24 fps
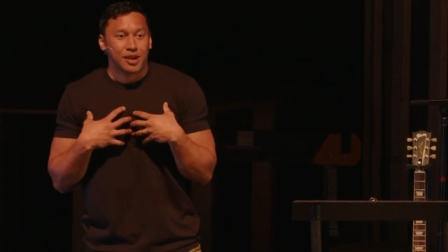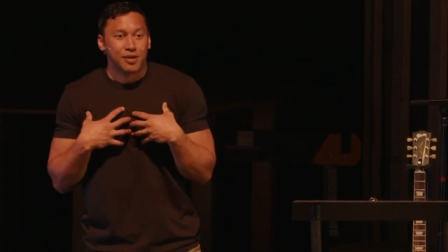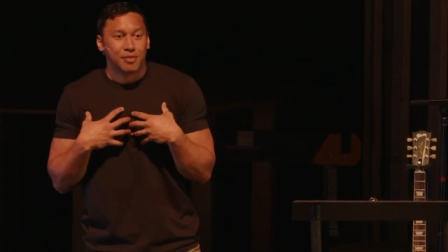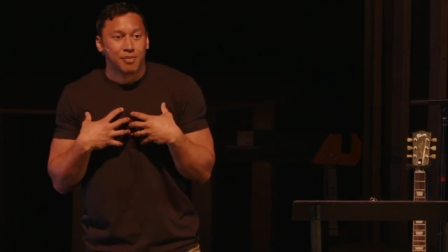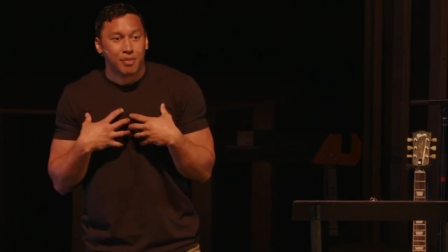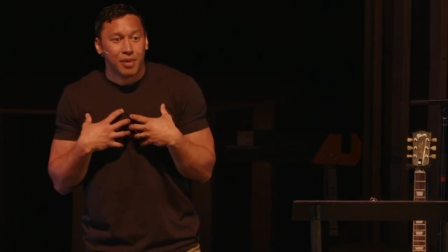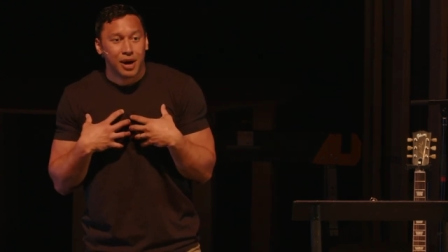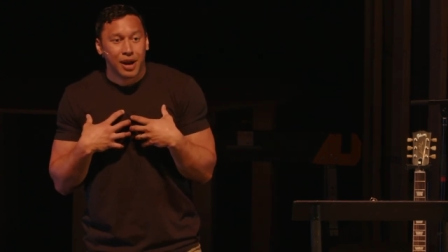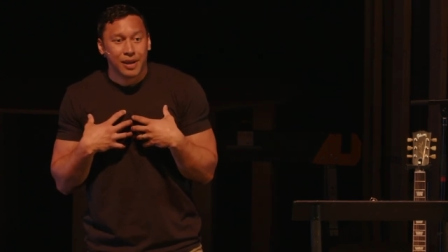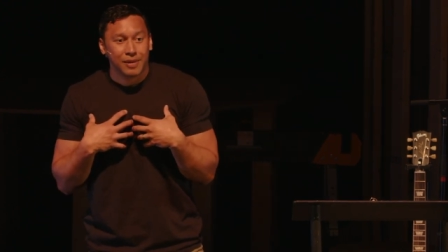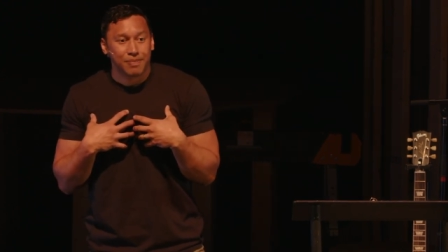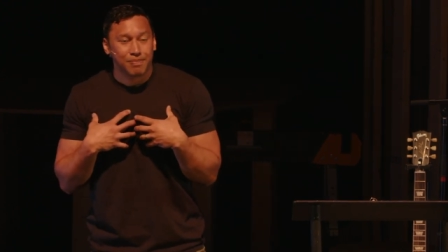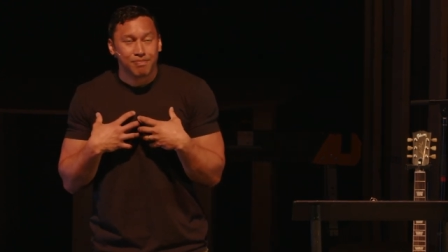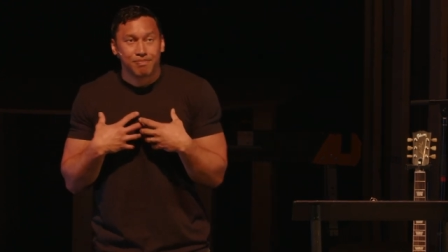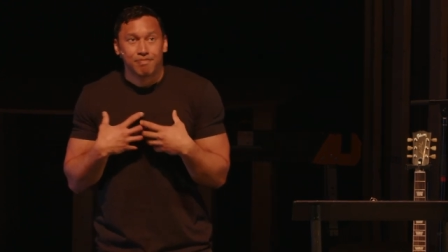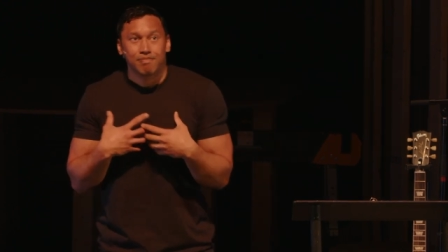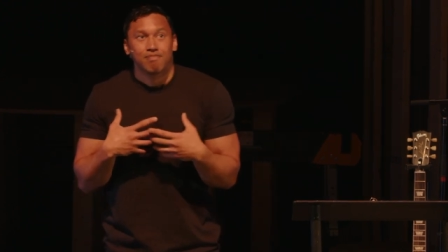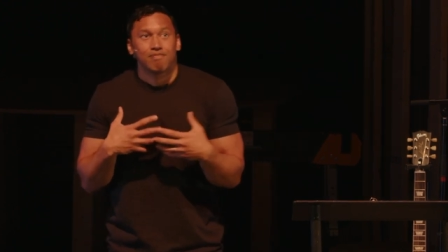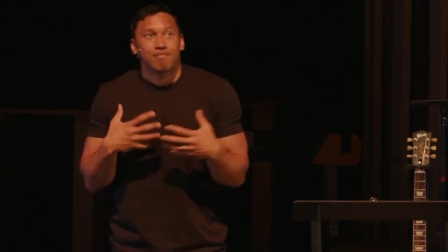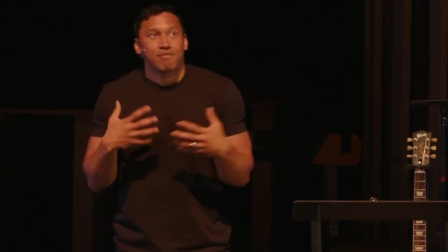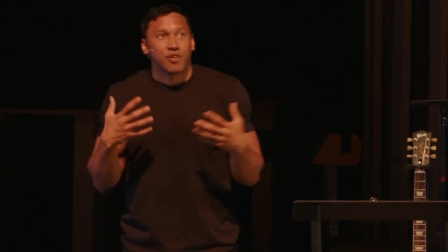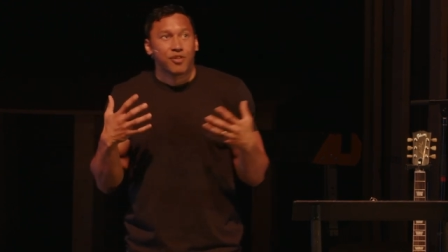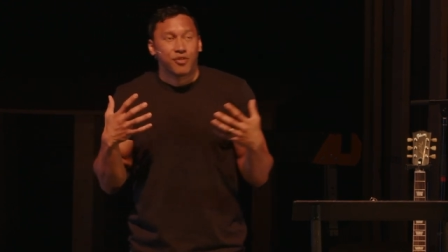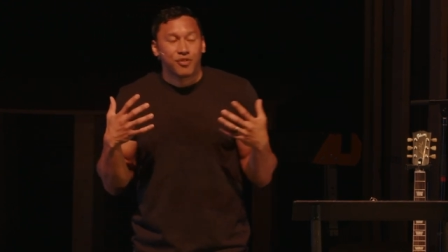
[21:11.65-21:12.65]
in my
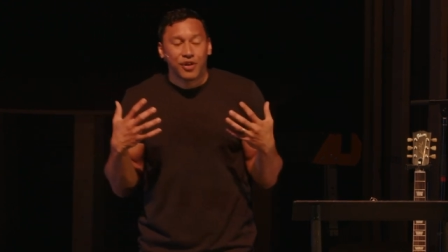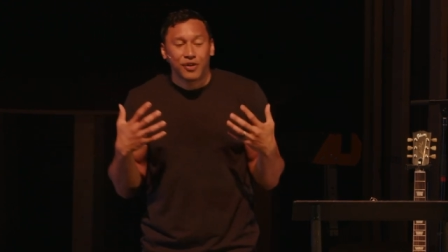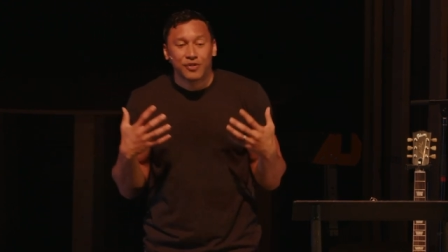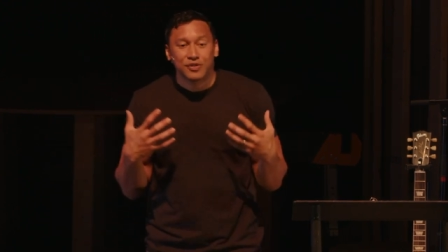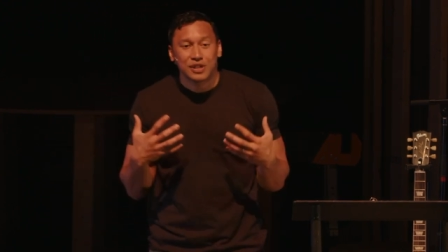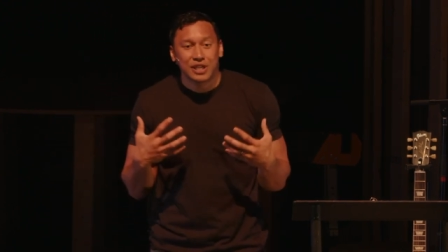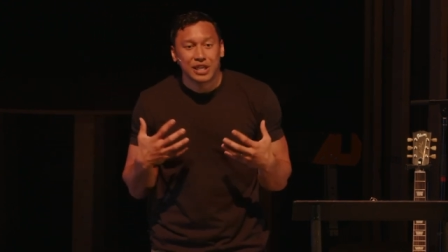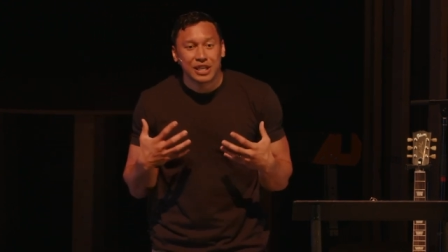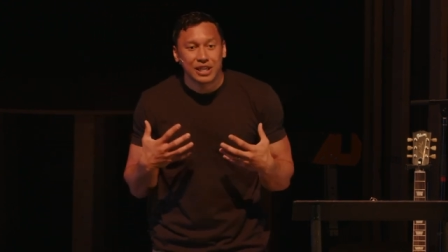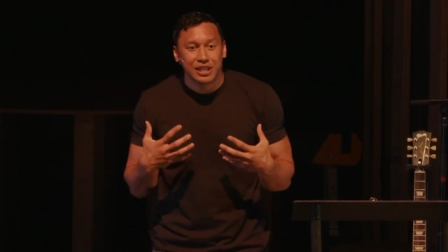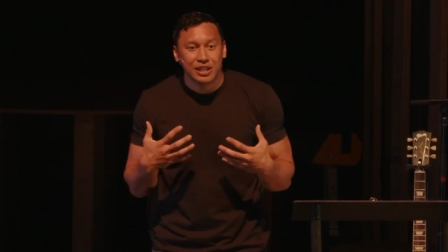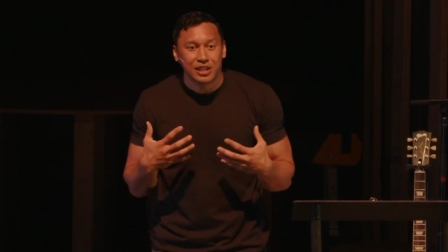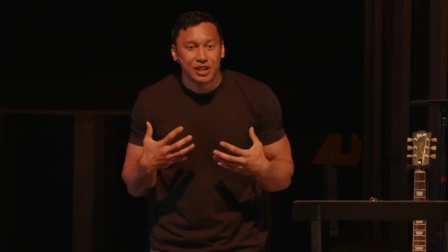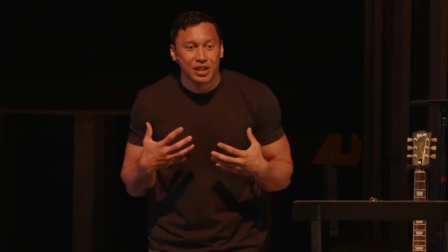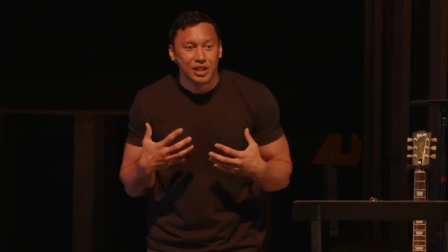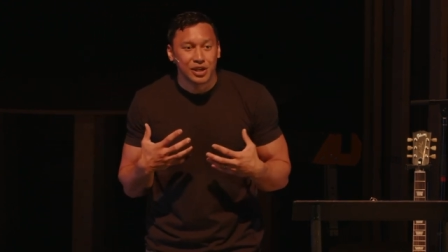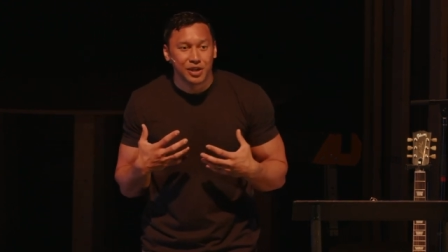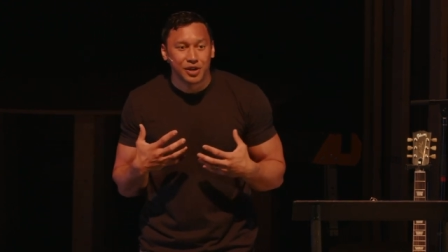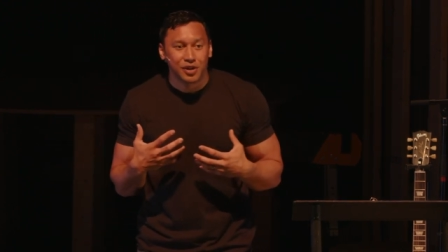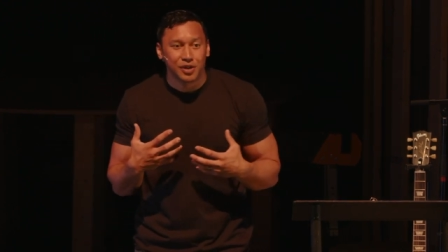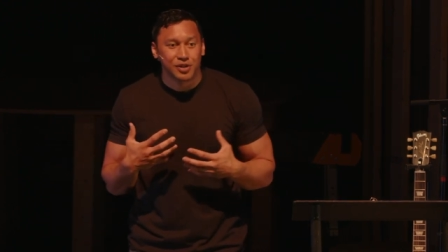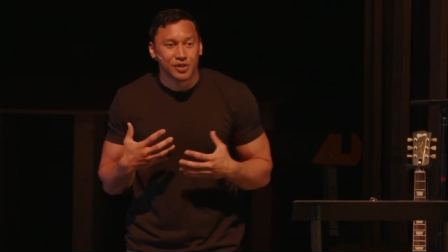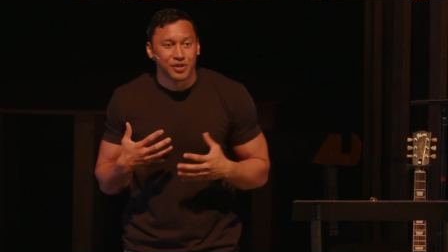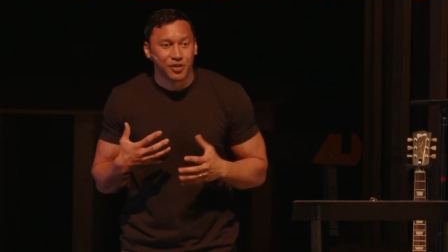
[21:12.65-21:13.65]
15
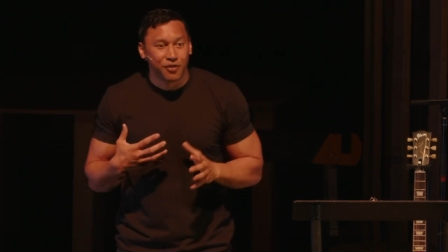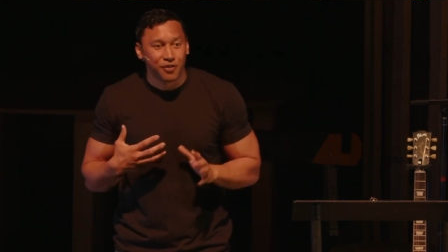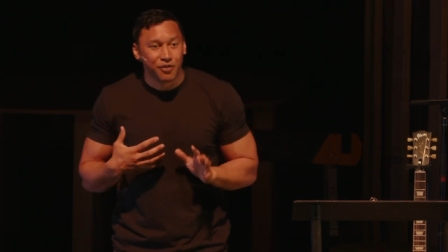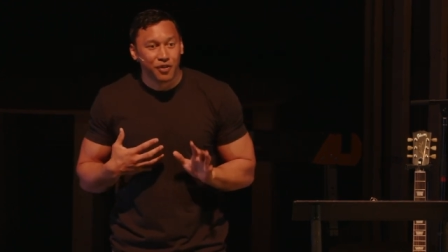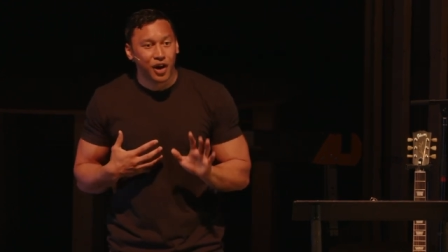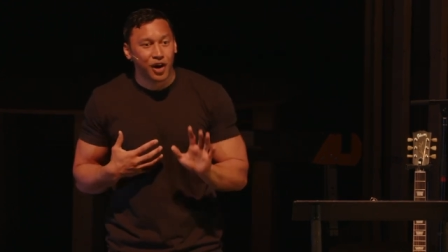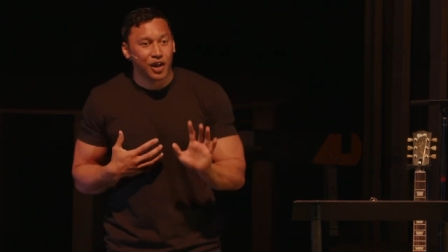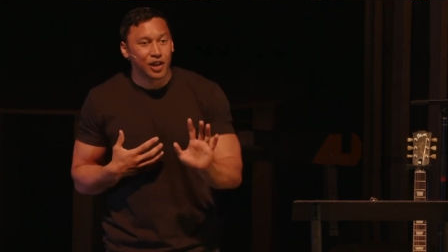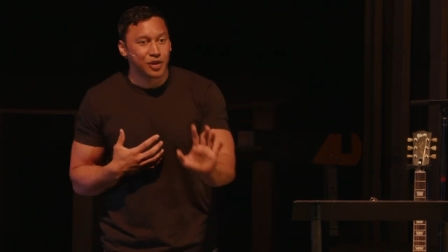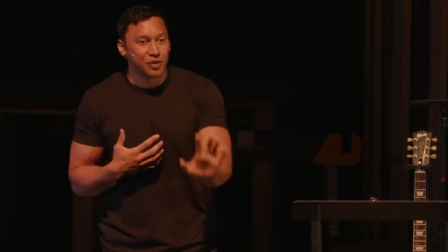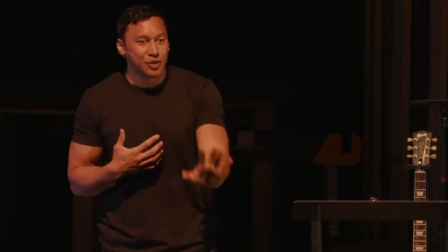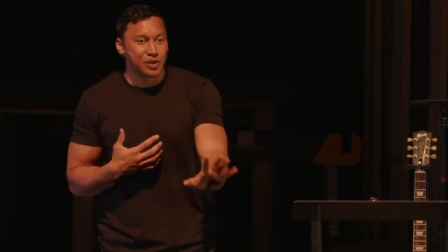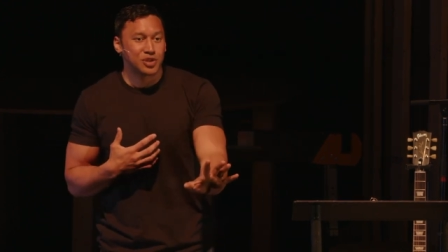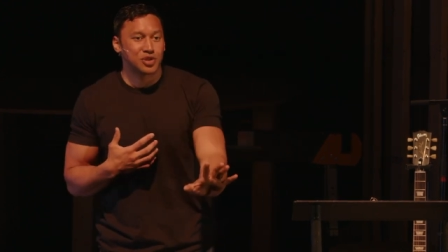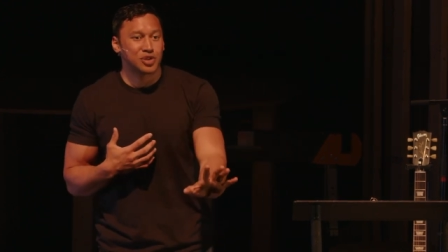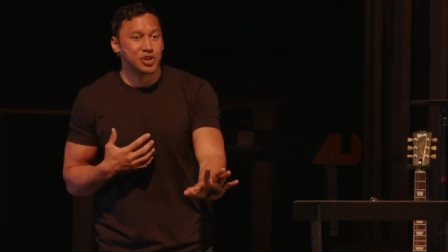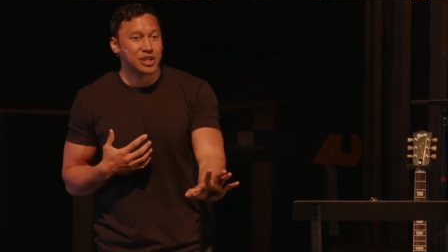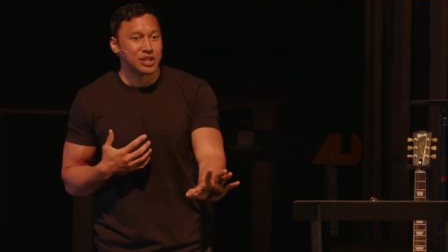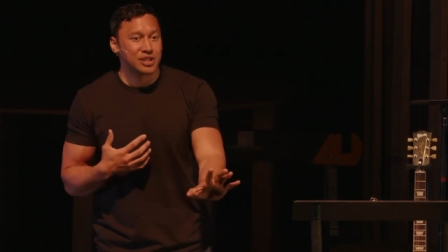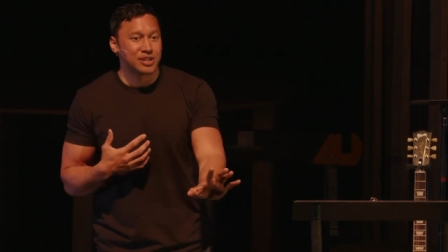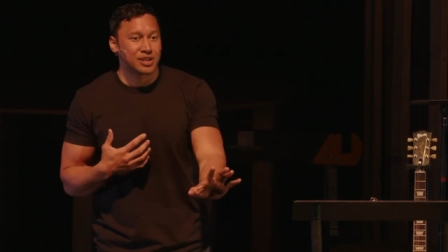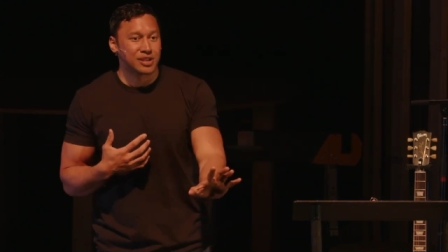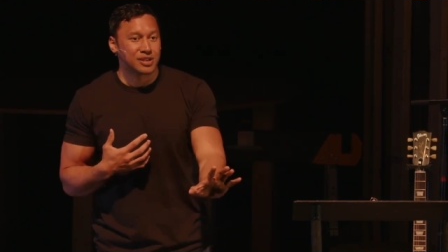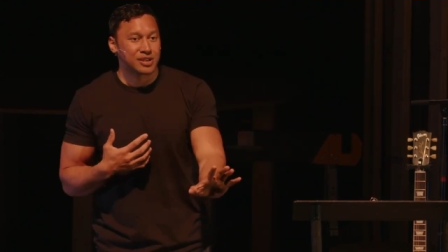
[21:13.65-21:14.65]
years of following
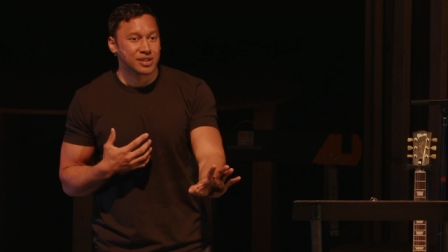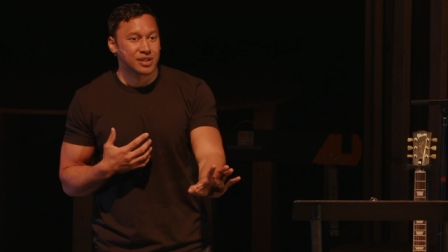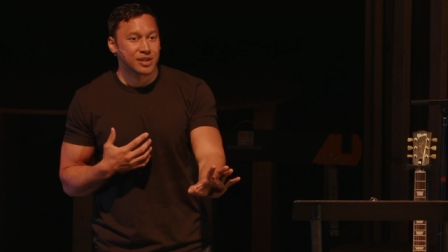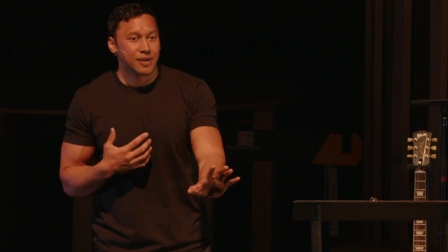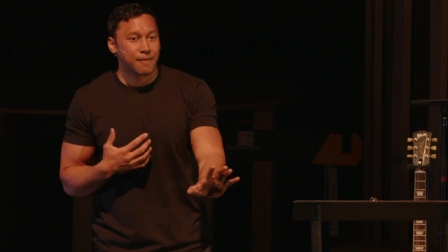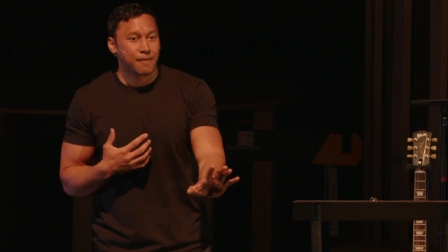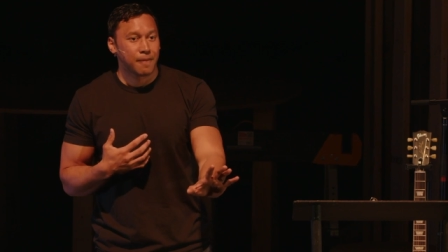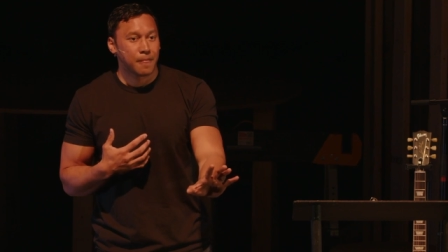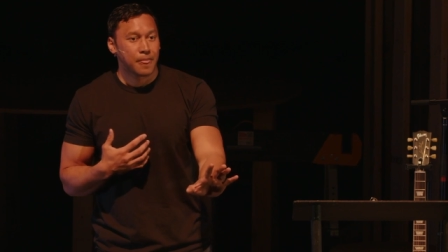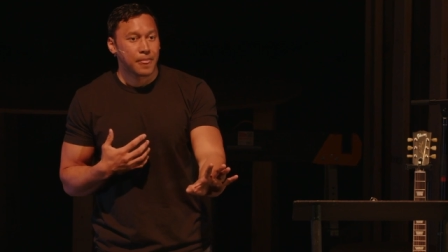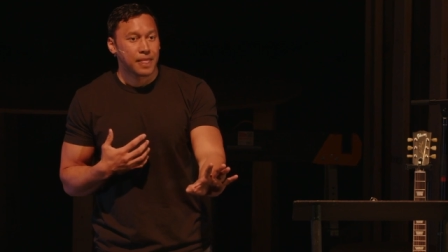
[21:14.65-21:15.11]
Jesus